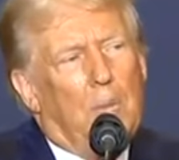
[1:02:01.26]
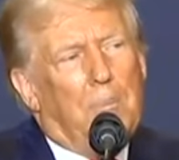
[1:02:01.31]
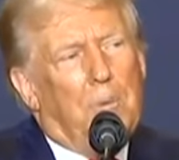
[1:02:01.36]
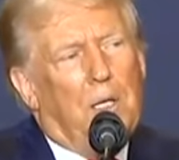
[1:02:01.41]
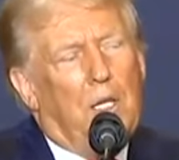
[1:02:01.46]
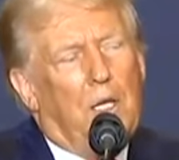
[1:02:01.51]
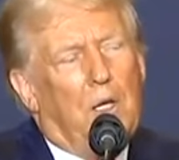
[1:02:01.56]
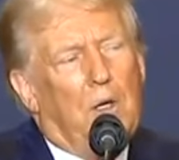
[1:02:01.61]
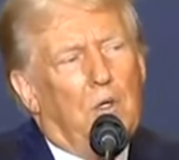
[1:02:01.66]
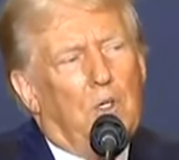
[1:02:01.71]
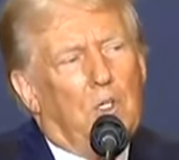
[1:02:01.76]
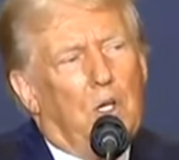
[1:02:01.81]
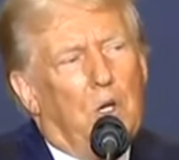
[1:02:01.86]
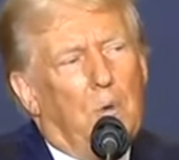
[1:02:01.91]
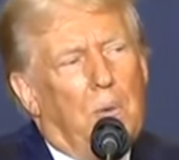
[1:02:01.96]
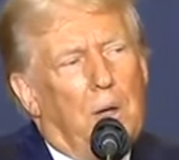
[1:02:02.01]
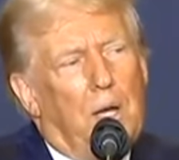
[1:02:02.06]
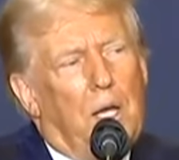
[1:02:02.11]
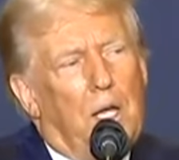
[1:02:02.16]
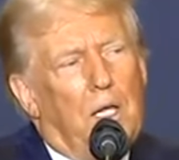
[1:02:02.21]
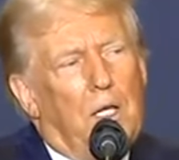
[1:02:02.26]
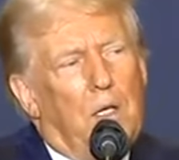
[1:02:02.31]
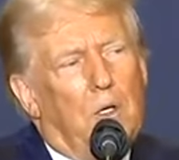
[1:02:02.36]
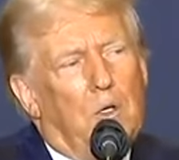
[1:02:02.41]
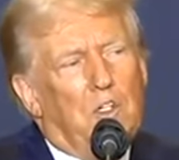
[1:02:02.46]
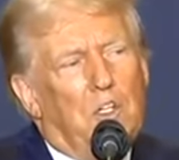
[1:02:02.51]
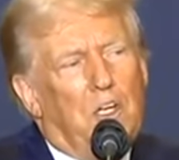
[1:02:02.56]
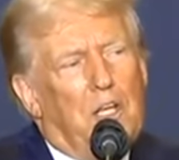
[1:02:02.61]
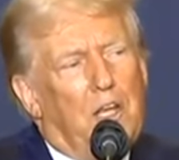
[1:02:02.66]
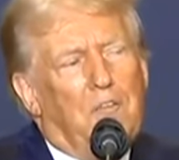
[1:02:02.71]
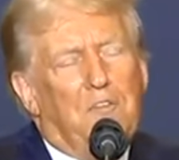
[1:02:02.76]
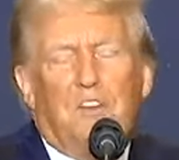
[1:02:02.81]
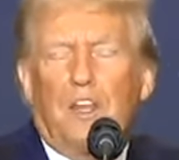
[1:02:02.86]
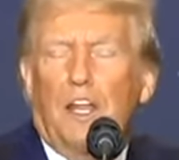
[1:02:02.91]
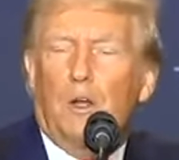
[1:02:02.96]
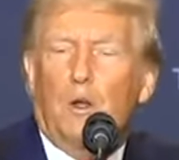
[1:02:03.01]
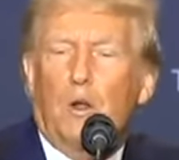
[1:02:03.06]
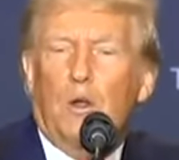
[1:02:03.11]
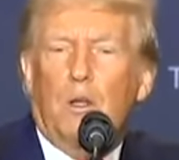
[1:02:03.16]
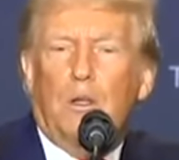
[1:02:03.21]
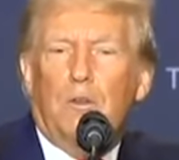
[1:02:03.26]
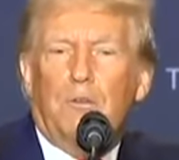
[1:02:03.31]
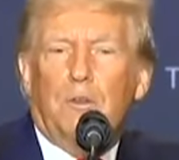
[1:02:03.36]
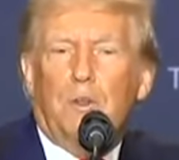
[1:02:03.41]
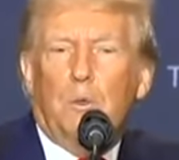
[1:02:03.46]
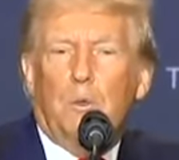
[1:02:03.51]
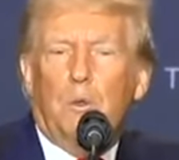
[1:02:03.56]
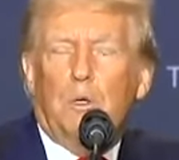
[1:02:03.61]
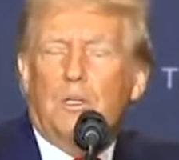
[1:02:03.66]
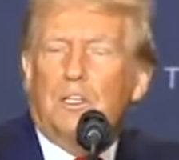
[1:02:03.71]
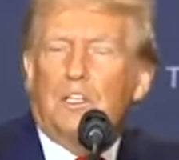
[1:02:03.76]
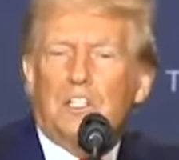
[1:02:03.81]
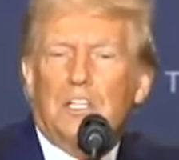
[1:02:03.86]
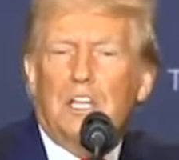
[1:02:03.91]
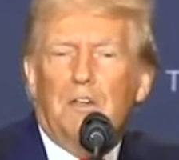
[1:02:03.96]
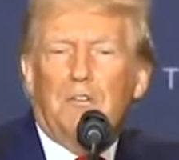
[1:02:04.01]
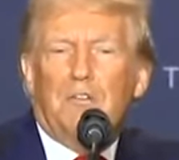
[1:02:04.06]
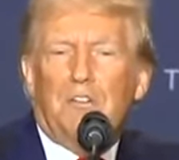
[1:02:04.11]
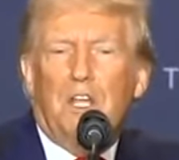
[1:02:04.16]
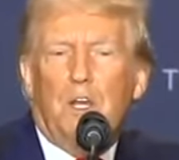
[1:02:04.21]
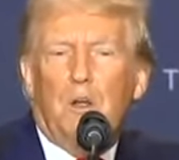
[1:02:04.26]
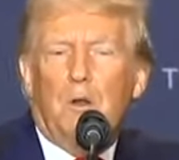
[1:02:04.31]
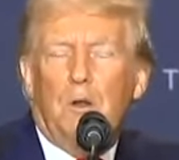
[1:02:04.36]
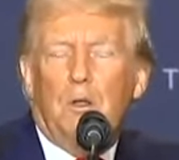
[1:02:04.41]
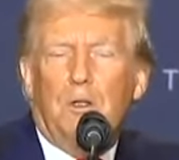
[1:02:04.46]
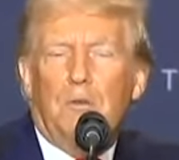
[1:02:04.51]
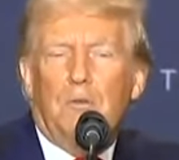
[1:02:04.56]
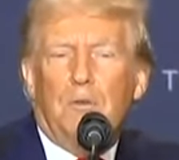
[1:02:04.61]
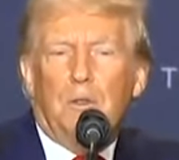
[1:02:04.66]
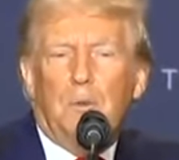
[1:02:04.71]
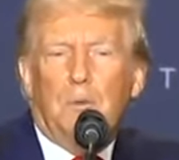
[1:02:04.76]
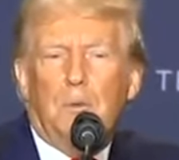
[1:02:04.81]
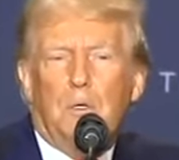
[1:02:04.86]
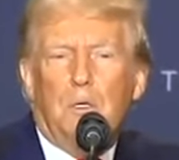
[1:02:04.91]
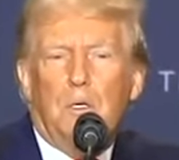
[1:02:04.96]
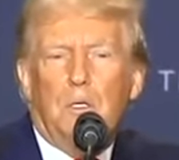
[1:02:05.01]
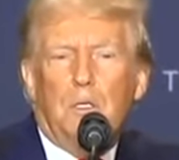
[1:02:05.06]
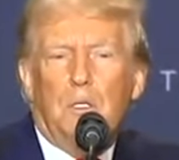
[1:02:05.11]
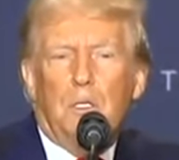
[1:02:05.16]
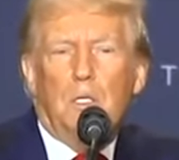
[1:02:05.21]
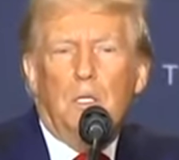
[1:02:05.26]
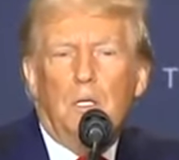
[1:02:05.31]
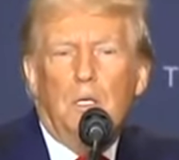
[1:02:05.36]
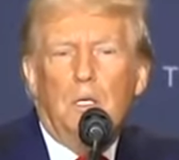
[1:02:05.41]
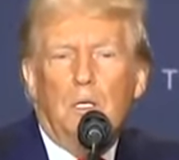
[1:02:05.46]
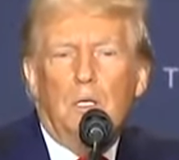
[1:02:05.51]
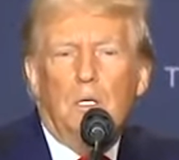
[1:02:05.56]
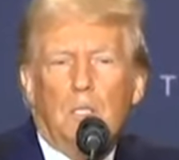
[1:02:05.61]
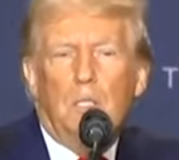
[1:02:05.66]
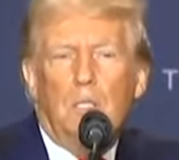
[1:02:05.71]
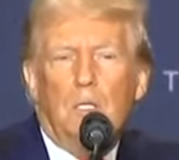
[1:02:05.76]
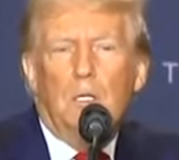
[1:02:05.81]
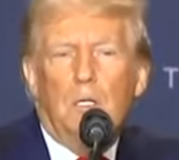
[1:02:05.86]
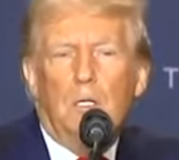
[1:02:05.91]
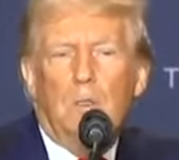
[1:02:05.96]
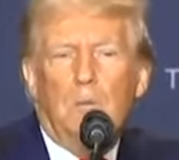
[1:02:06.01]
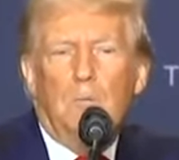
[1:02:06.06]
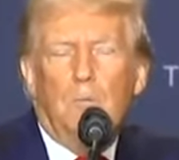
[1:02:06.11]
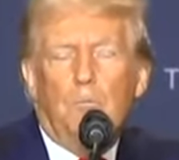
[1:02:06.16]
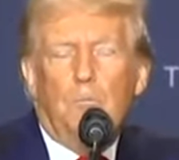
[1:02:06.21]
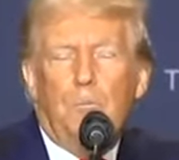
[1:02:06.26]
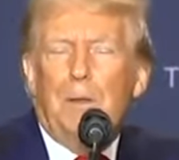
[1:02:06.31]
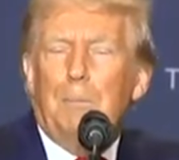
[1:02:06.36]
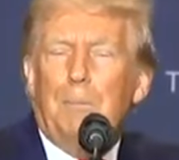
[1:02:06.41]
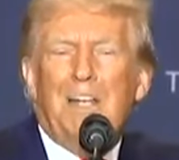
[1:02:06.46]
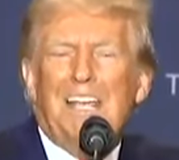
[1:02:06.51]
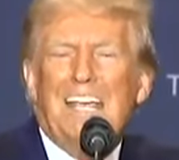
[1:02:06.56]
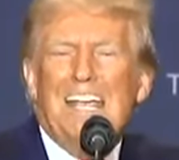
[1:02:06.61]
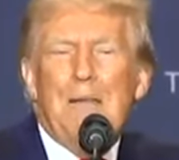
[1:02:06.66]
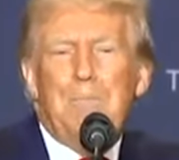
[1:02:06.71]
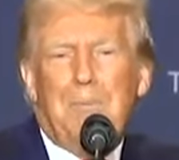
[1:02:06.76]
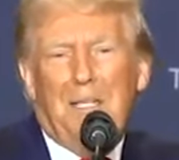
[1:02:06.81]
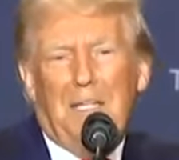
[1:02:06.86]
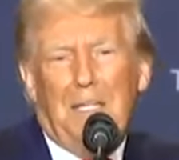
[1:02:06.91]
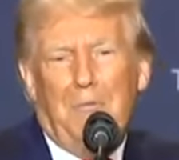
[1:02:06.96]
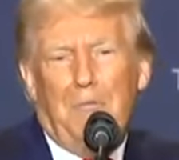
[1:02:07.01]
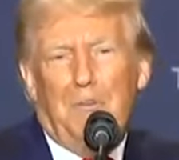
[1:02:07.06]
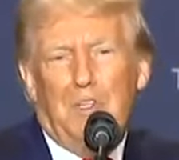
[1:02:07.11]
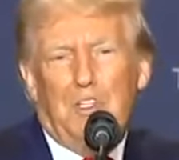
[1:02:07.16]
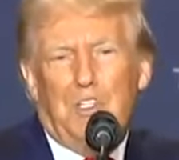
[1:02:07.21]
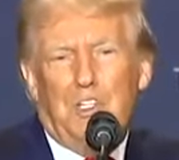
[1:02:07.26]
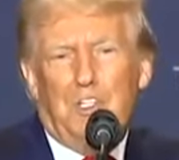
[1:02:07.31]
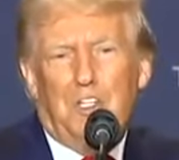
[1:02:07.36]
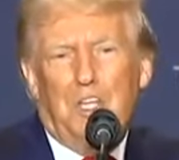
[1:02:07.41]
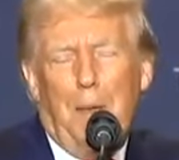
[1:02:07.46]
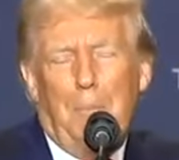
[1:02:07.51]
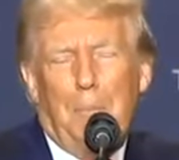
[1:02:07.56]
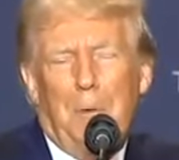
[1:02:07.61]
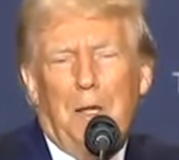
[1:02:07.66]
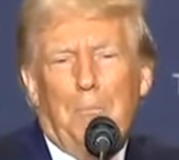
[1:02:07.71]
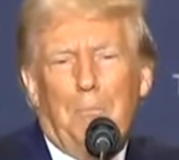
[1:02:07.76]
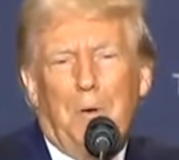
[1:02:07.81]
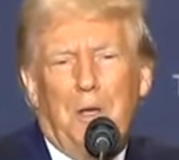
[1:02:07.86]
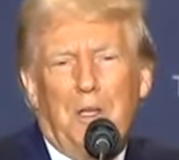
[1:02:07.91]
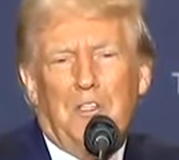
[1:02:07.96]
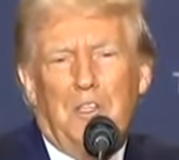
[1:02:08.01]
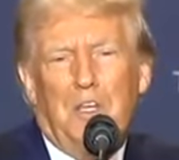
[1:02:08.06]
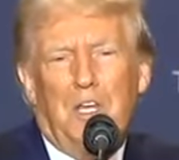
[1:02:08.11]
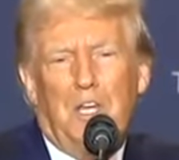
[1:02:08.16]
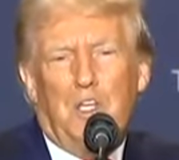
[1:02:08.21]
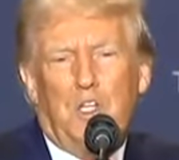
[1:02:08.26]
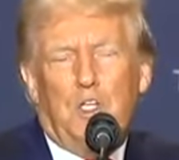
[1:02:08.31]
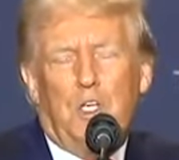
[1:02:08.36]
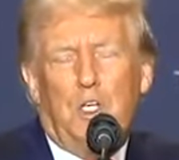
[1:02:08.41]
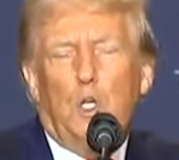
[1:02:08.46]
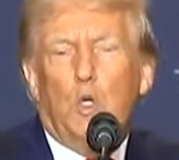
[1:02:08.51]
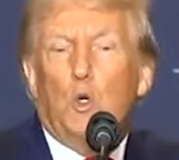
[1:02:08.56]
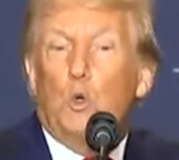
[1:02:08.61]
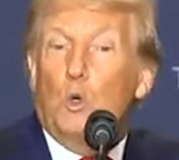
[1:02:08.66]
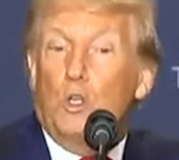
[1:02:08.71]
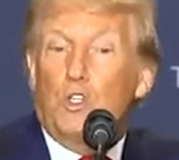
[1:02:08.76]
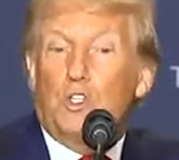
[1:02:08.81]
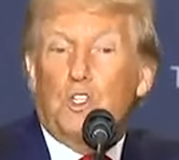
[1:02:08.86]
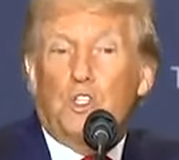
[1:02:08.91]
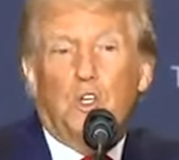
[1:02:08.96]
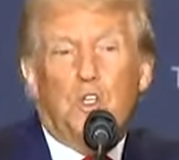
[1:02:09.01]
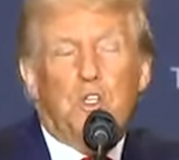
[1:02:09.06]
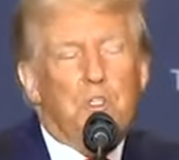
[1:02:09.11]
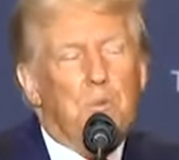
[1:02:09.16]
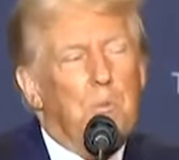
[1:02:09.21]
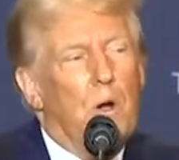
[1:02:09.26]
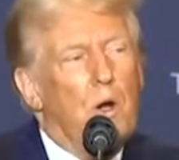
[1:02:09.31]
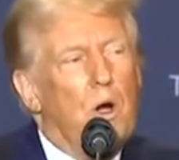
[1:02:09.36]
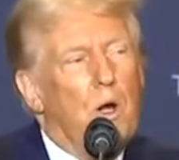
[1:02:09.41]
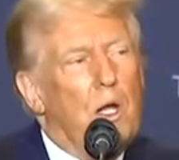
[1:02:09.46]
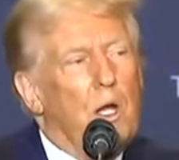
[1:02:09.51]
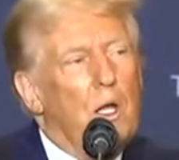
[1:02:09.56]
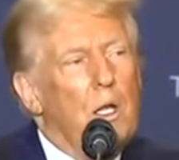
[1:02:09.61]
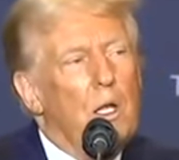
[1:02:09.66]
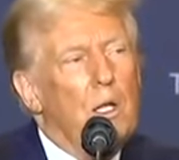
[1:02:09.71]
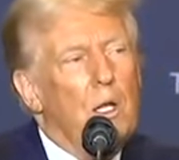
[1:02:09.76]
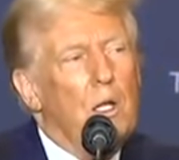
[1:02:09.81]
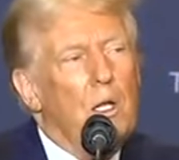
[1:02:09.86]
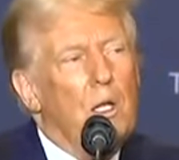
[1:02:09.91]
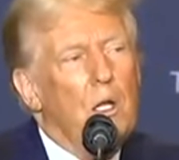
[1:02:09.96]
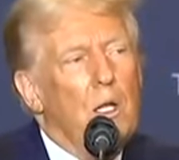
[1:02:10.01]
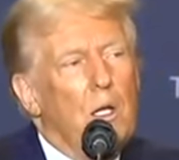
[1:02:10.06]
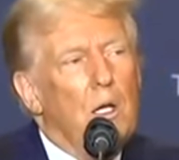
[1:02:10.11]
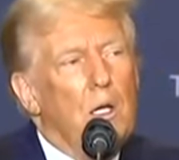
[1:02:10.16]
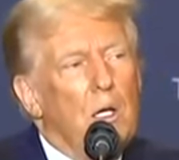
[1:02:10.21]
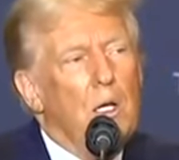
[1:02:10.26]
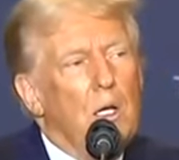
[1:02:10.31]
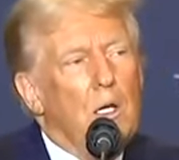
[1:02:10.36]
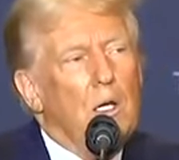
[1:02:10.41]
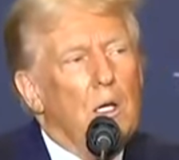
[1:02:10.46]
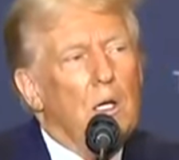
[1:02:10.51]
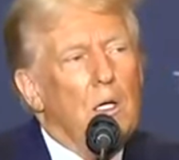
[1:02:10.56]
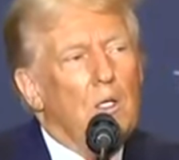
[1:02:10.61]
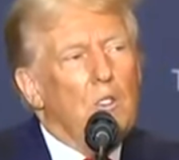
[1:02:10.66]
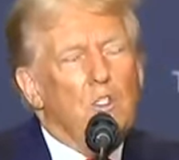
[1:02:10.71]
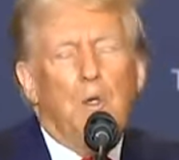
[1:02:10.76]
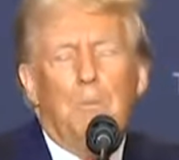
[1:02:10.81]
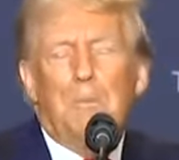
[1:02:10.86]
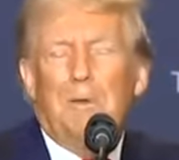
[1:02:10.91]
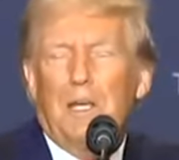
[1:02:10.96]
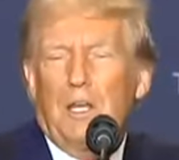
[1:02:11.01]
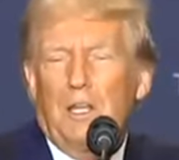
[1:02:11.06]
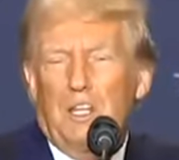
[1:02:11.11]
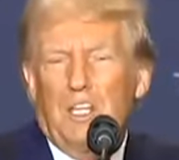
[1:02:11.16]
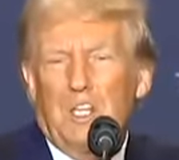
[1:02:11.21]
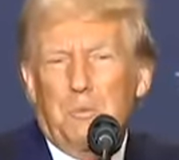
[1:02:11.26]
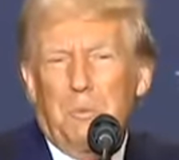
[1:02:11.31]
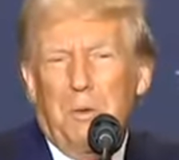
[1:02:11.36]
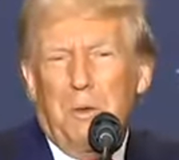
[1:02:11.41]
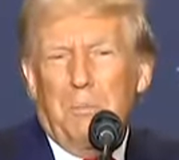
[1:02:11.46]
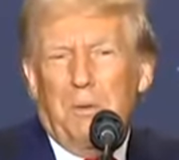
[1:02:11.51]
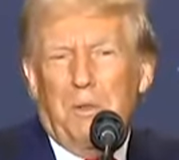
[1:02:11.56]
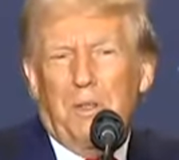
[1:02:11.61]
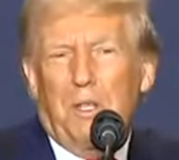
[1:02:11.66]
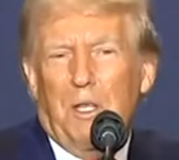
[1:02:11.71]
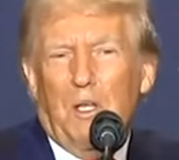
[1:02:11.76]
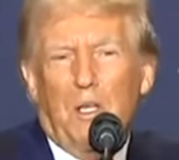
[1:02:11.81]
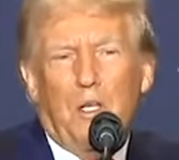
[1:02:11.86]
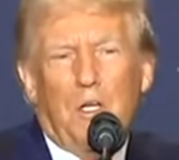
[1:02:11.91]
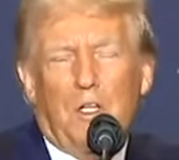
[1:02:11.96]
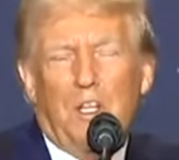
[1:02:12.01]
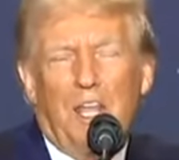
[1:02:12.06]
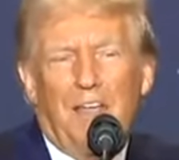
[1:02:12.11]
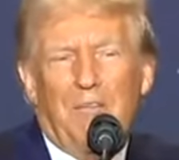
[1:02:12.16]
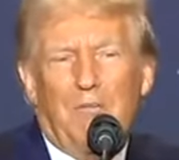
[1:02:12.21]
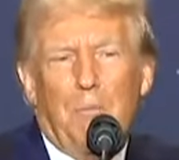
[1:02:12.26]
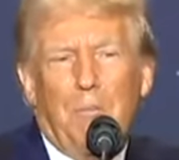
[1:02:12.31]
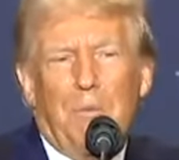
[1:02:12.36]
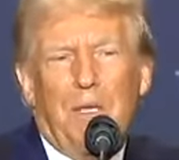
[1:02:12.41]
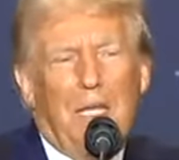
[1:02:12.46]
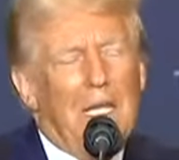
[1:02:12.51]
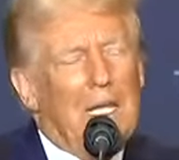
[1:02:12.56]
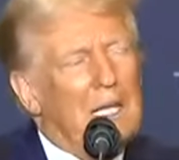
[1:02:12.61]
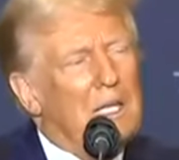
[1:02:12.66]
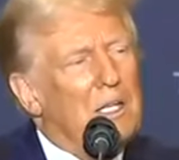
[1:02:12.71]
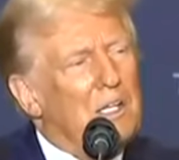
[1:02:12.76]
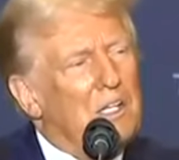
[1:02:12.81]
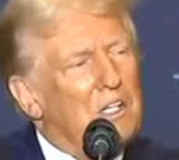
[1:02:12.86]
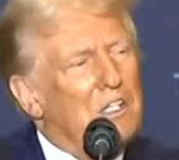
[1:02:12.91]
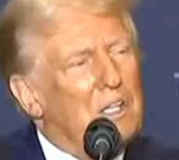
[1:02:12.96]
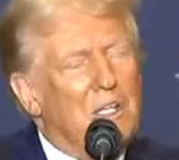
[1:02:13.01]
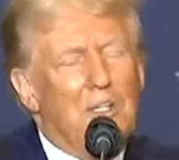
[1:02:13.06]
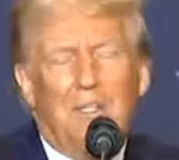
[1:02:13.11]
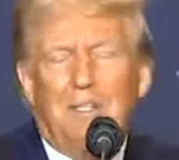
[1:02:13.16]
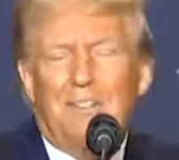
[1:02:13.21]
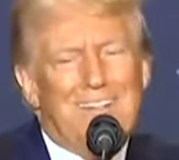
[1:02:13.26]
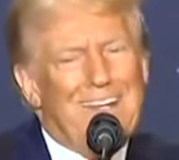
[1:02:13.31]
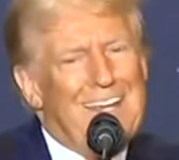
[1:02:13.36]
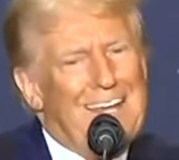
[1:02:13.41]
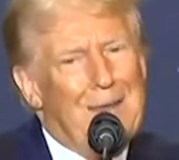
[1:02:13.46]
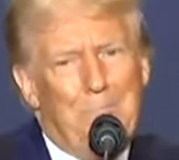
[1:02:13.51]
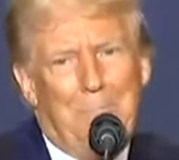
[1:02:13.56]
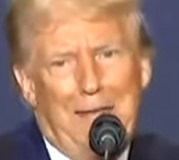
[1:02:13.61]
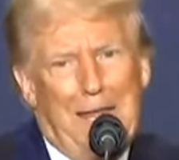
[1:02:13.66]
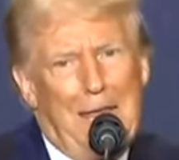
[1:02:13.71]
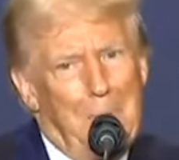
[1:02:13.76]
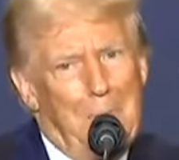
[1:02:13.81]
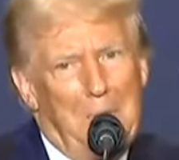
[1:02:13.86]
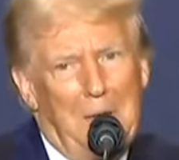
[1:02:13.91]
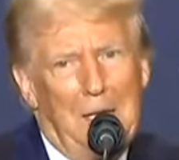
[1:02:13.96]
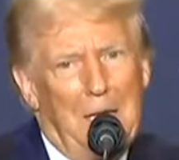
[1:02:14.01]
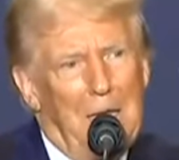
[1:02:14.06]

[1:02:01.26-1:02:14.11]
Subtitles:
leader, Joe Biden, who's laughed at all over the world. He's laughed at all over the world. People can't believe this is happening. President Xi, who is so smart, so many of these people, they have a meeting, and they say, this can't be happening.